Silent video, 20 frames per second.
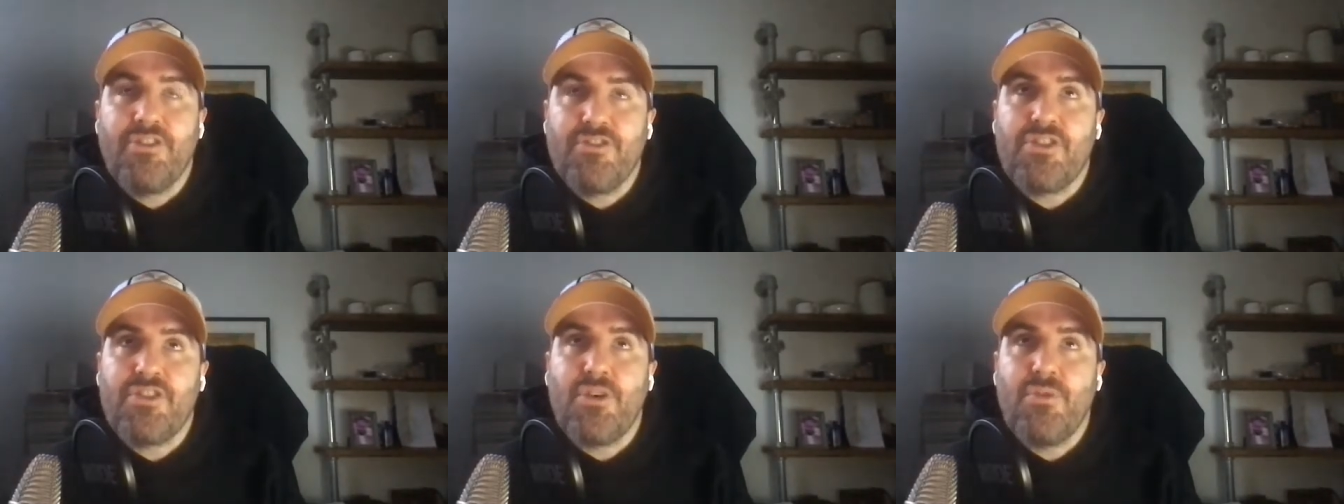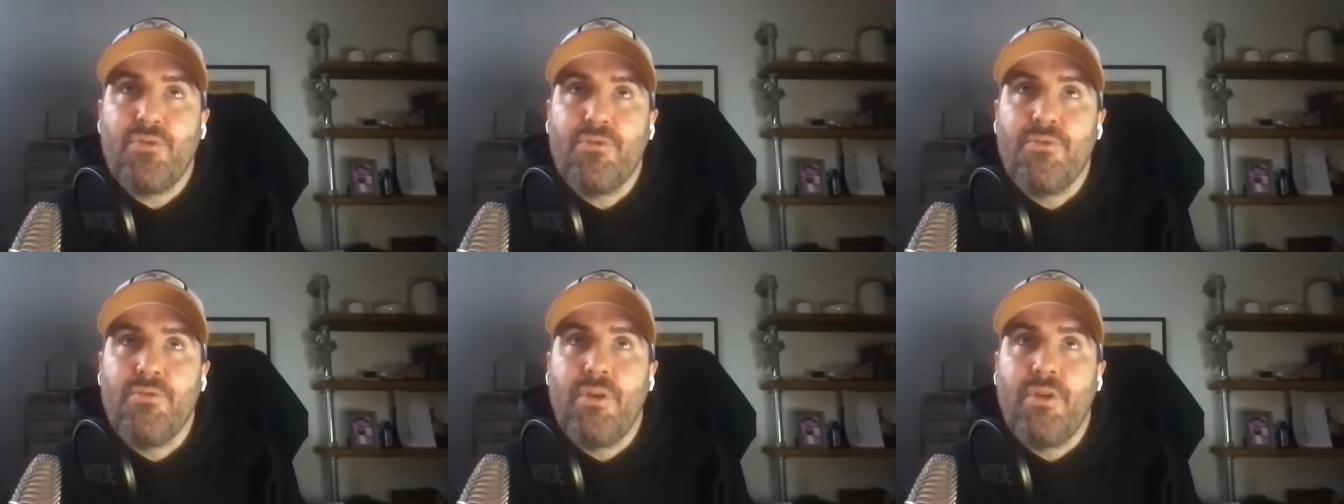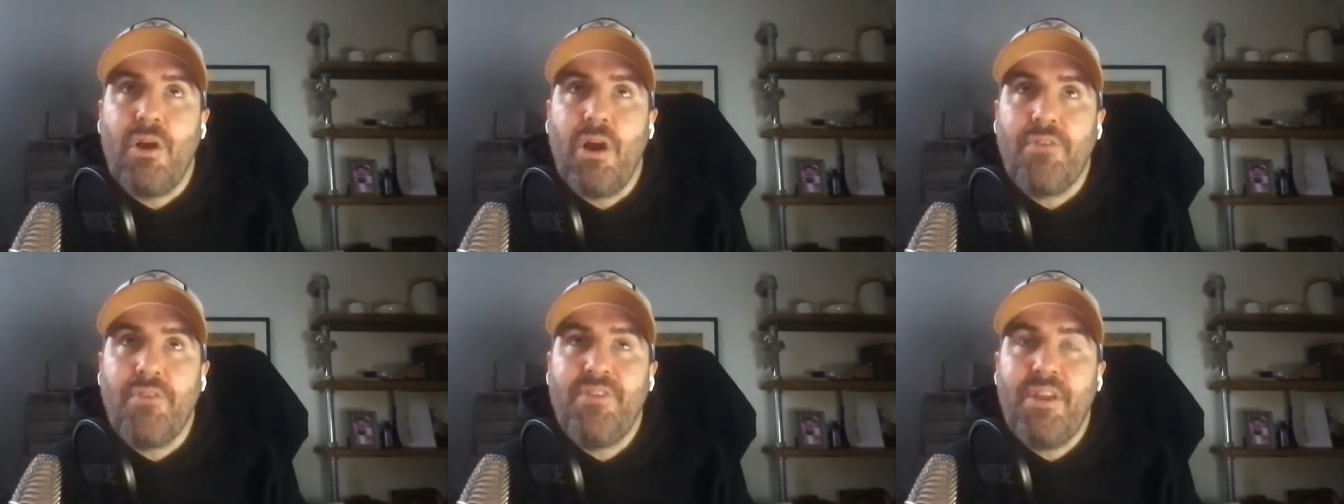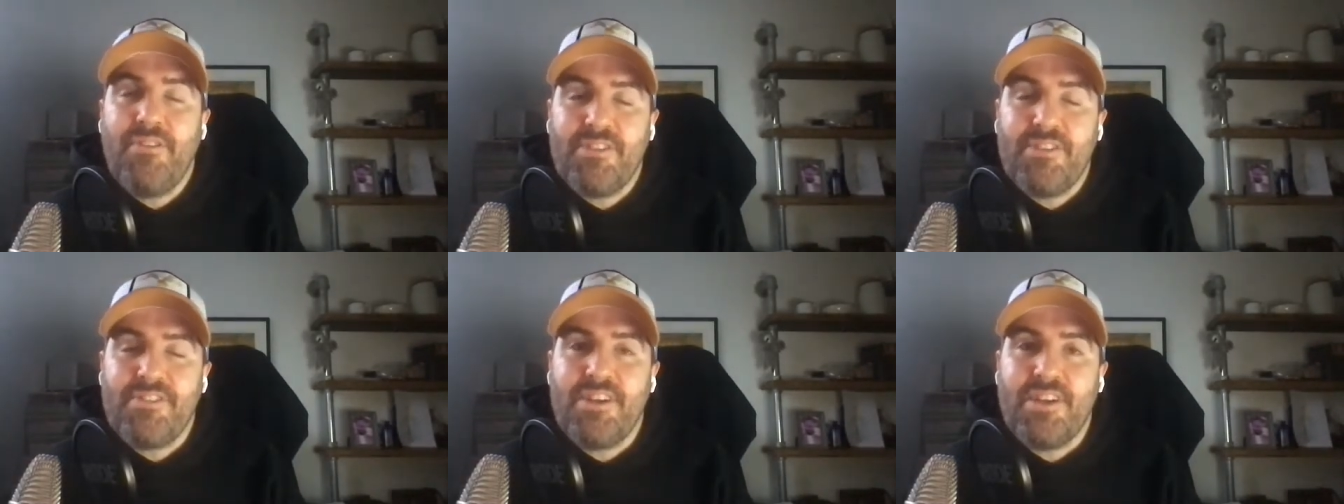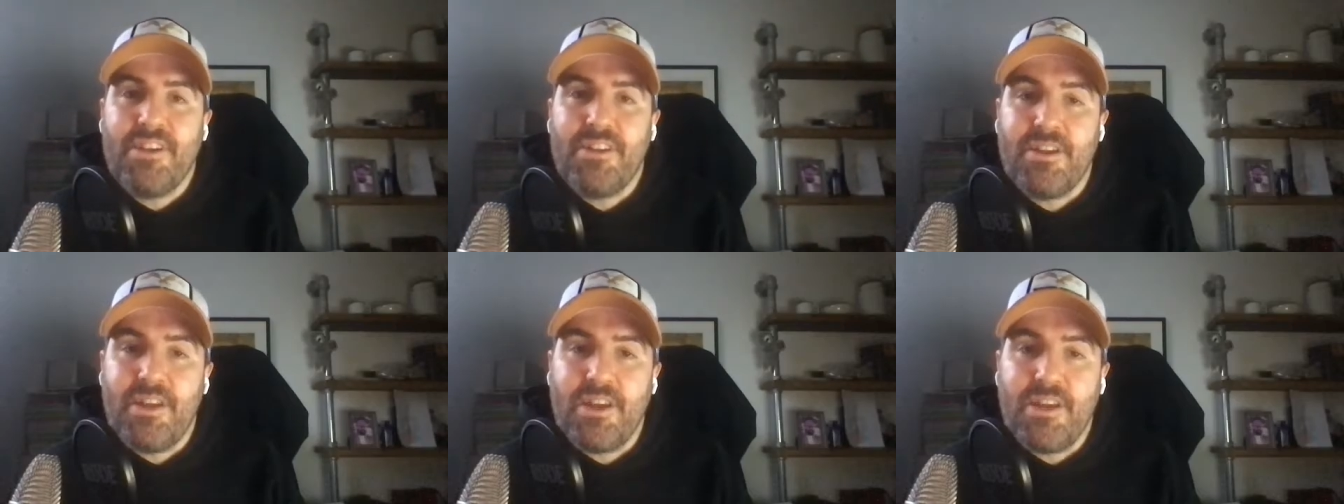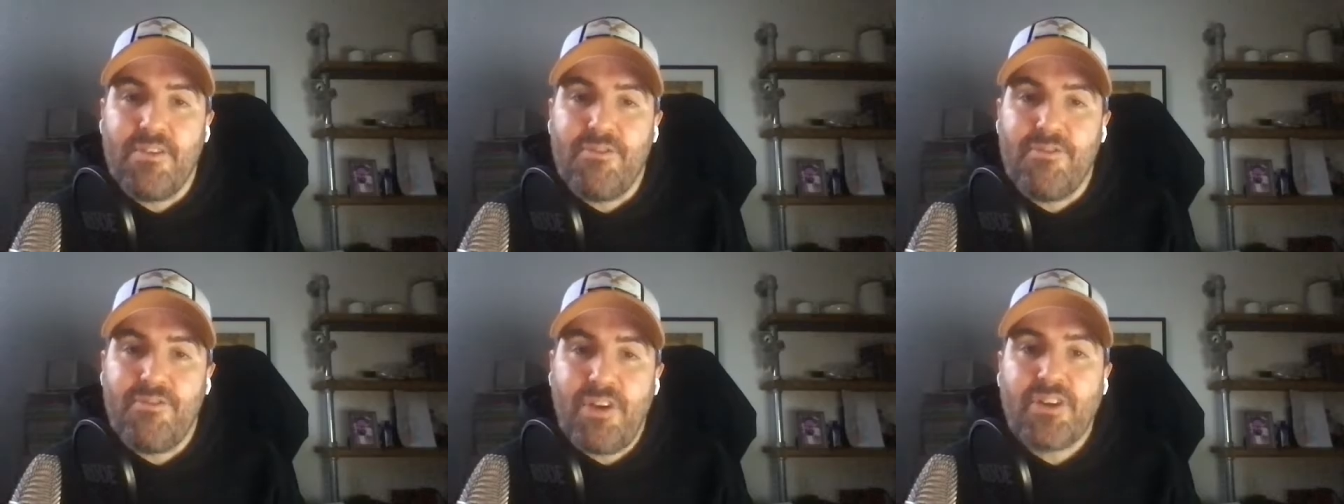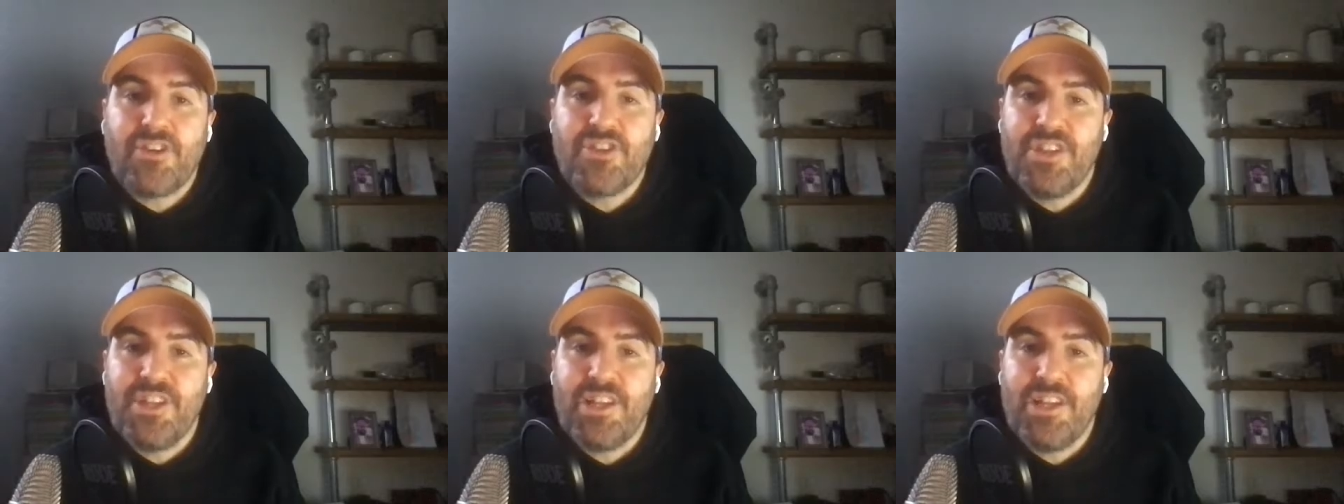I just don't. I've never seen
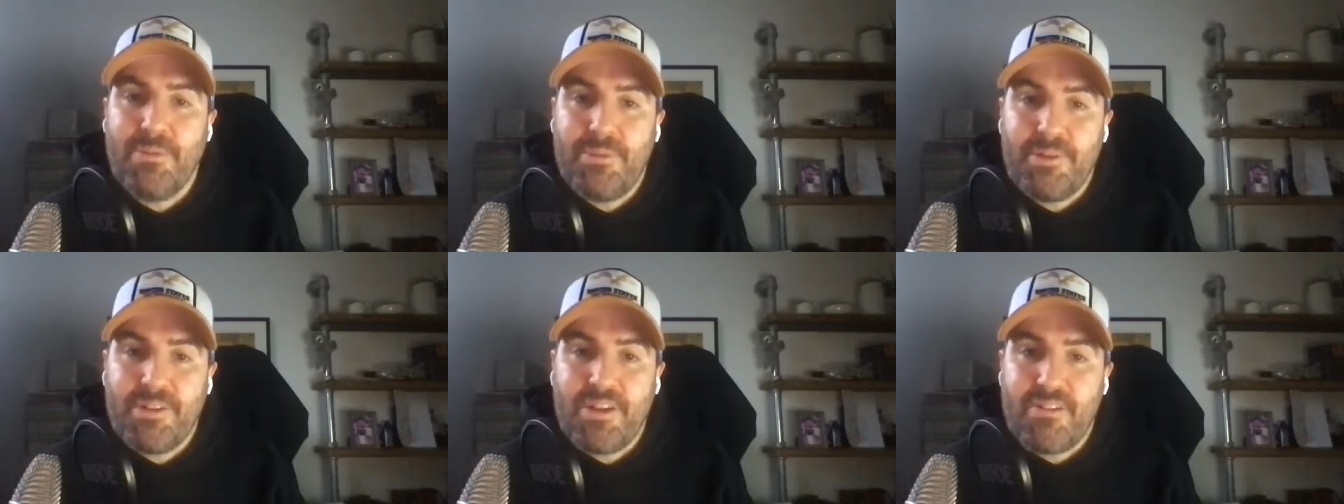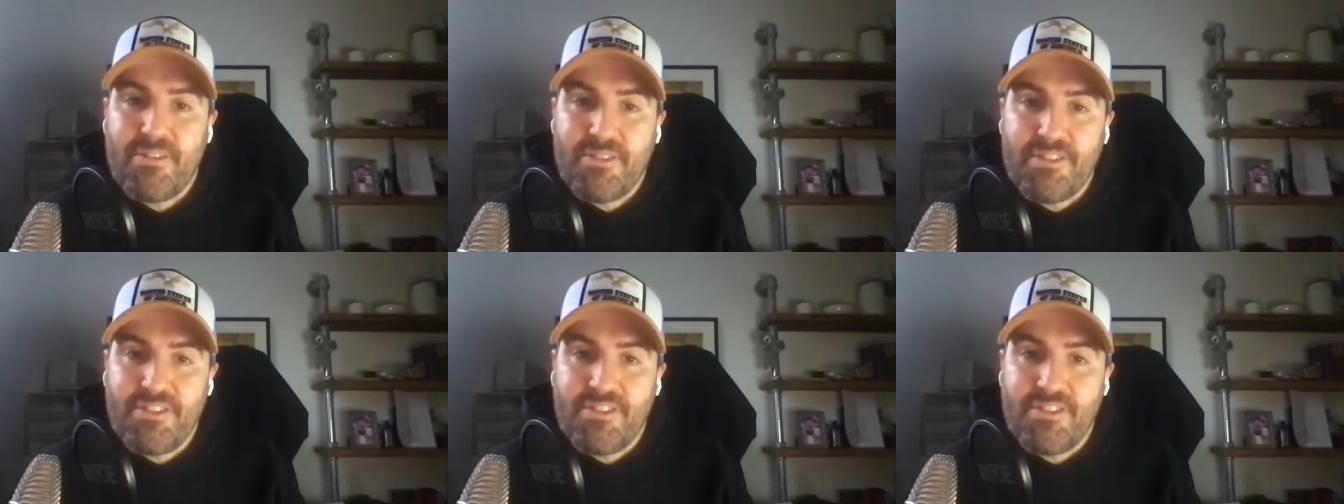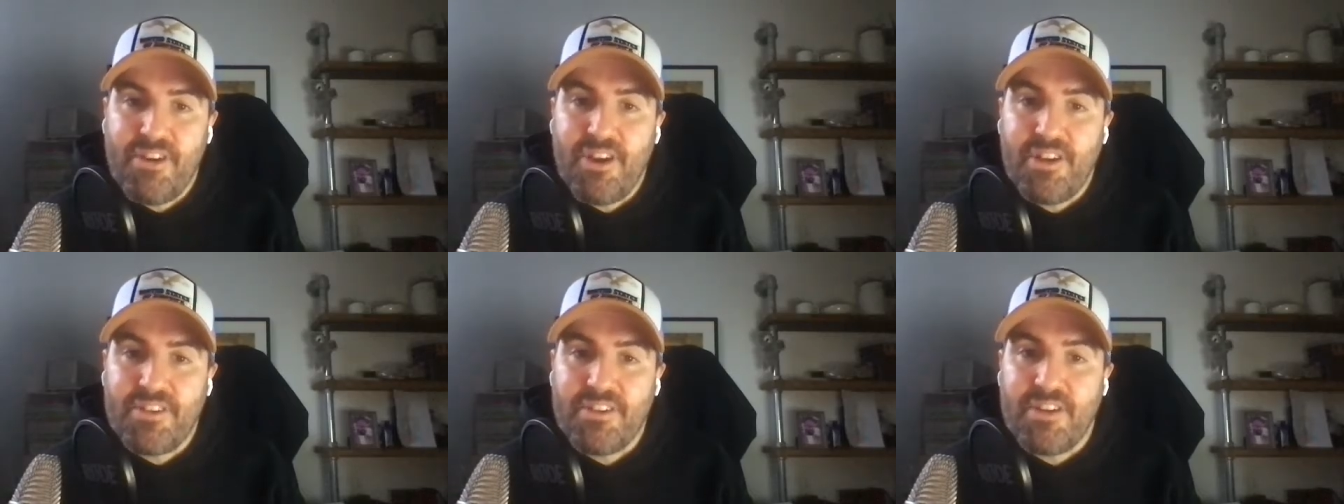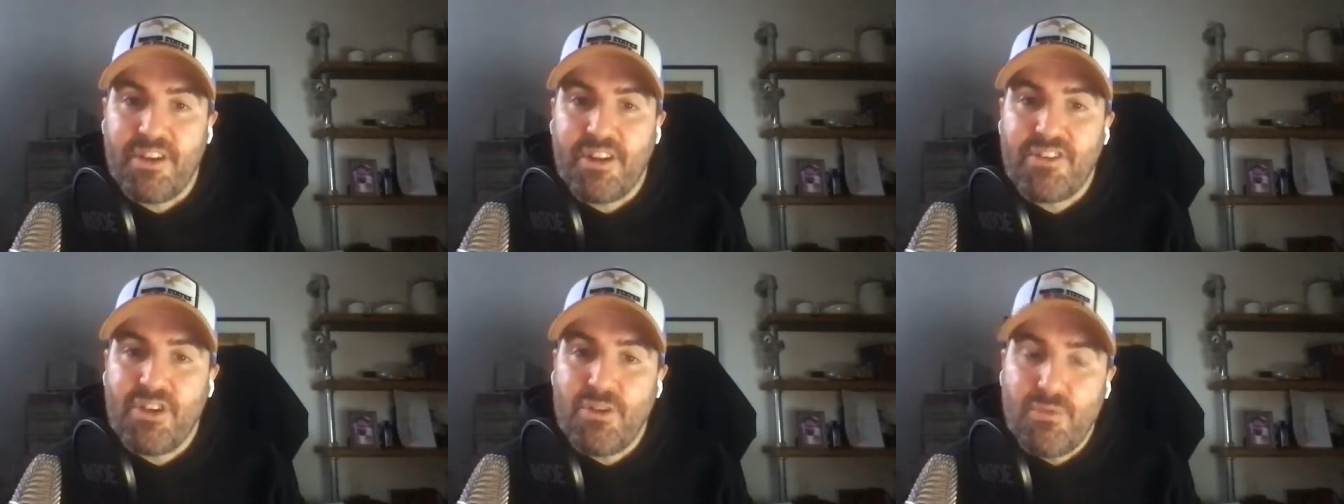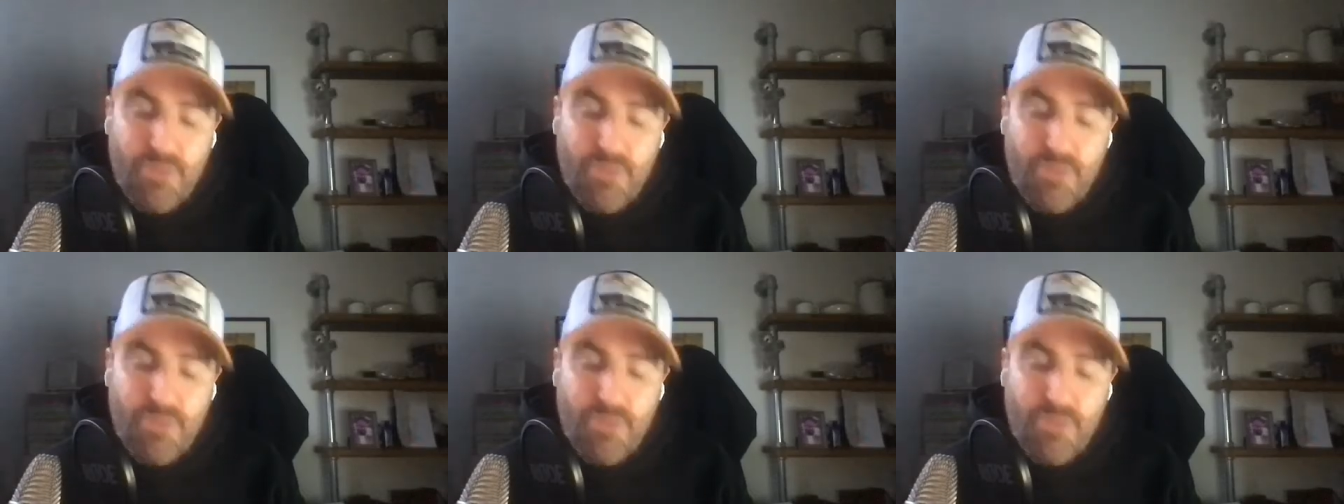a function in libertarian society,